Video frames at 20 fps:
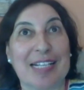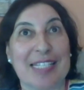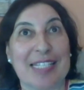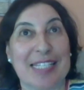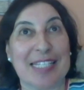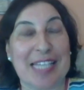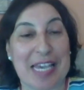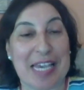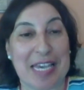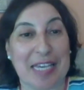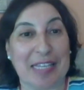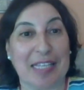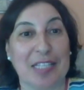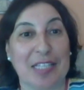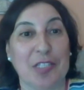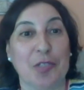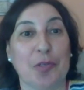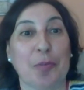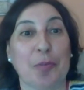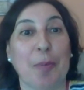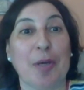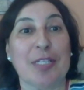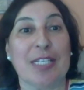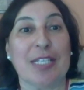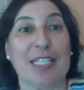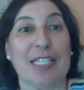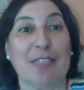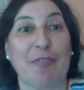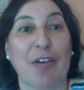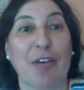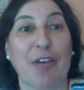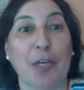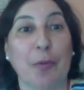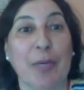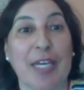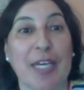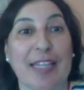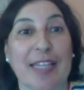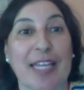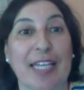saying that your body is very weak.